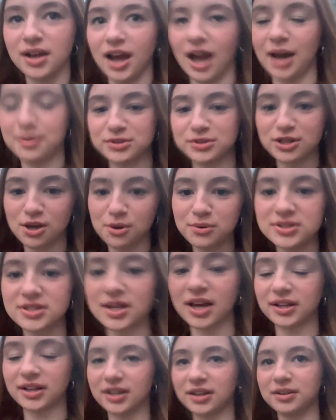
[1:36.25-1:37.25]
I'm so
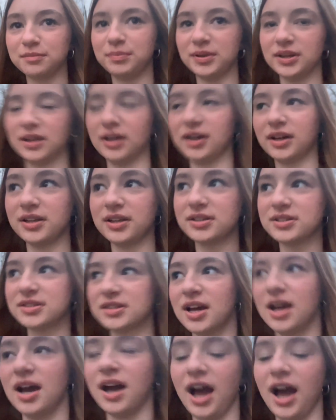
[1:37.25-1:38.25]
excited because
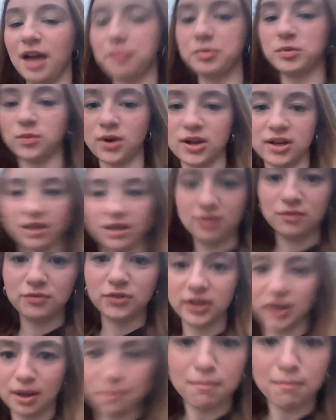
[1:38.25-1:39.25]
I've been waiting for
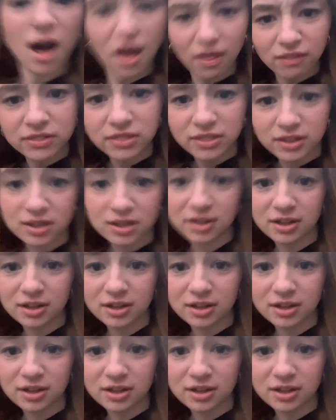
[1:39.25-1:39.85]
like a month.